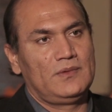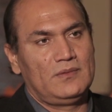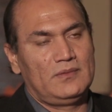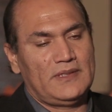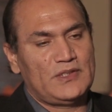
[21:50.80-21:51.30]

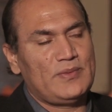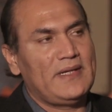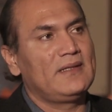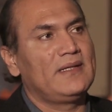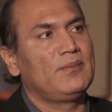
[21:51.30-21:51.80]
you
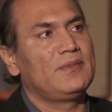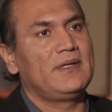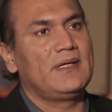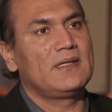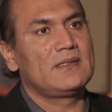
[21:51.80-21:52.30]
explain them
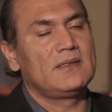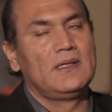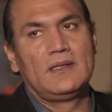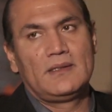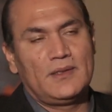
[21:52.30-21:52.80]
things,
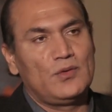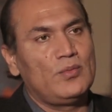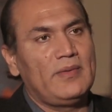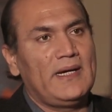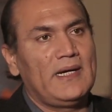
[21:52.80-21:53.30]
they go
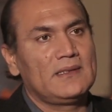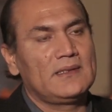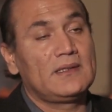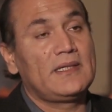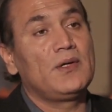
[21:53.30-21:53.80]
back,
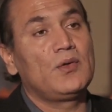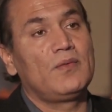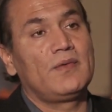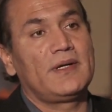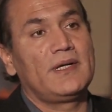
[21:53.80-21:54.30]
they think
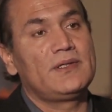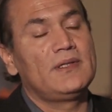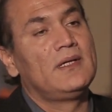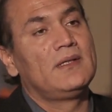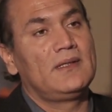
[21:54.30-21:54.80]
over it,
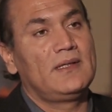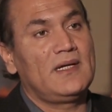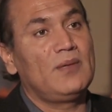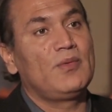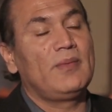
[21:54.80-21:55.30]
and they
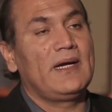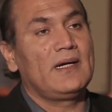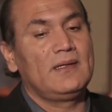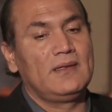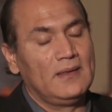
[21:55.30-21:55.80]
come
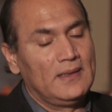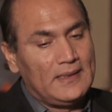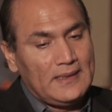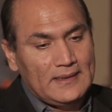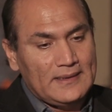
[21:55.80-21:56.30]
back,
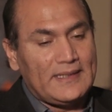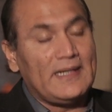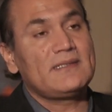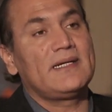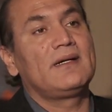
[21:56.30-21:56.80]
they
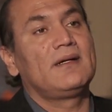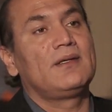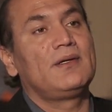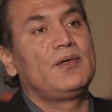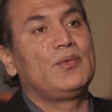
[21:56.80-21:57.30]
get second and
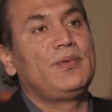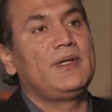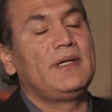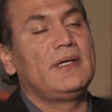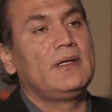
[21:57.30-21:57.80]
third
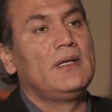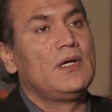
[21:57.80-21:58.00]
opinion.